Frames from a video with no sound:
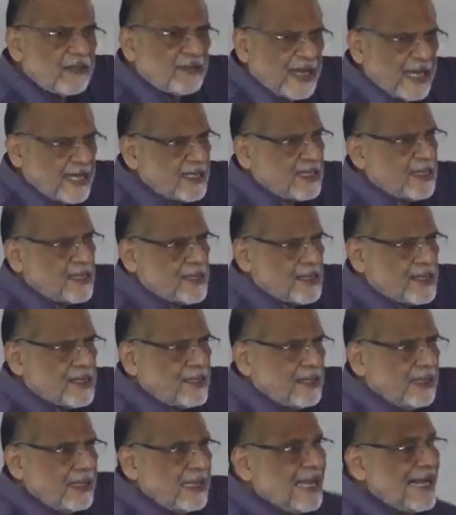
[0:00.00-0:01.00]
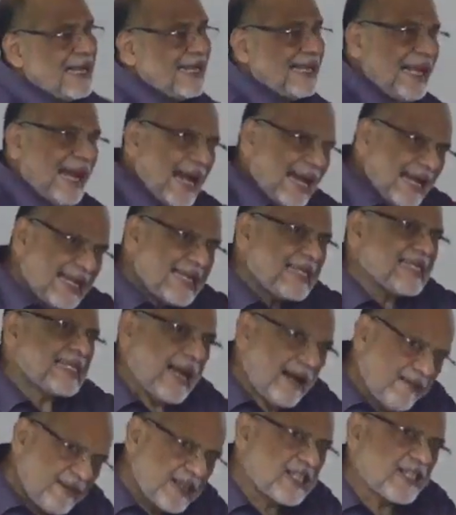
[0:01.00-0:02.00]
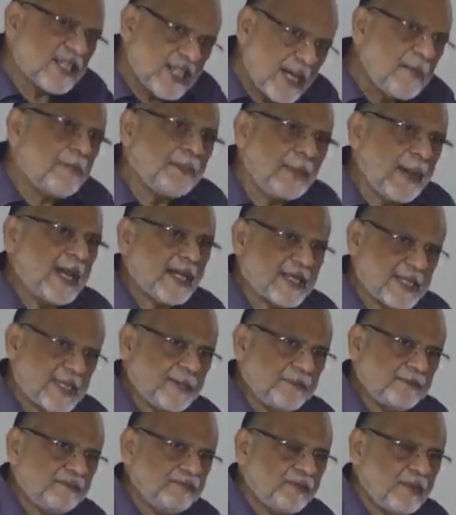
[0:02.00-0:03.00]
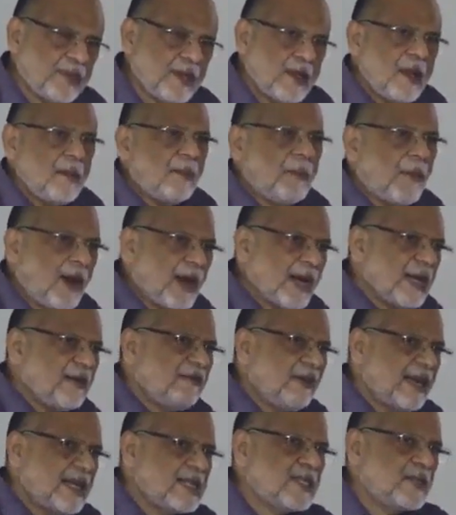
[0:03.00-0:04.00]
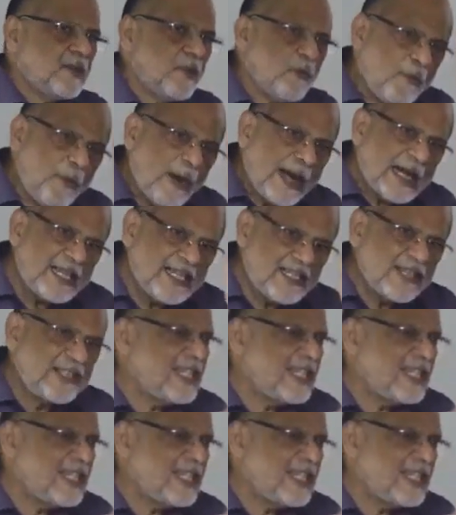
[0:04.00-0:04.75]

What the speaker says: of Texas carries our germplasm, modifies one